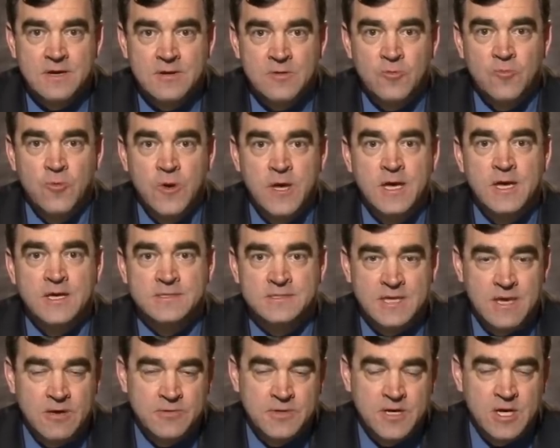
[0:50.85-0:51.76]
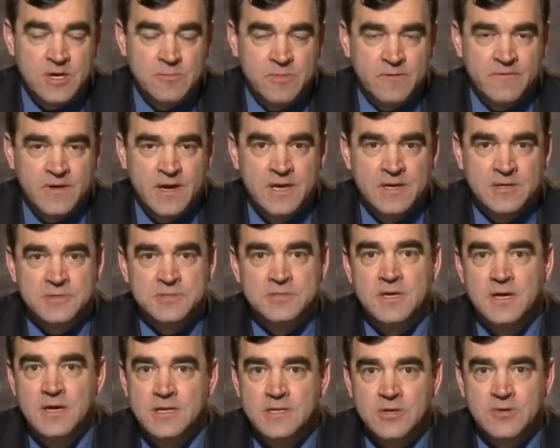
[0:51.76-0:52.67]
we as healthcare providers
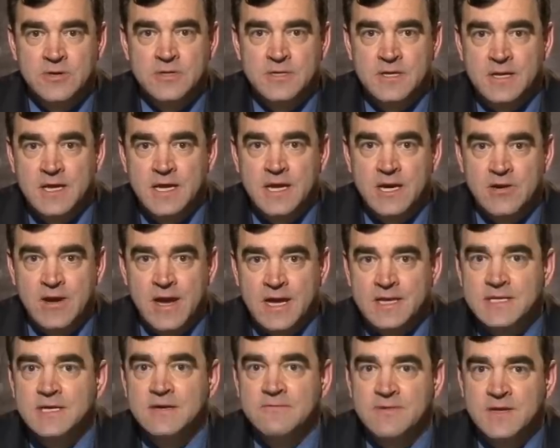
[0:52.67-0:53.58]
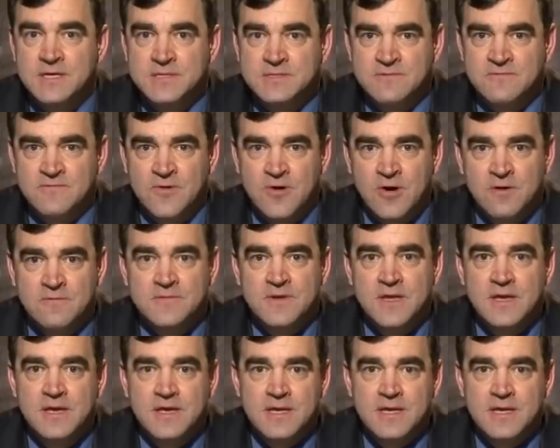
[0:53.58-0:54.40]
during the care activities involved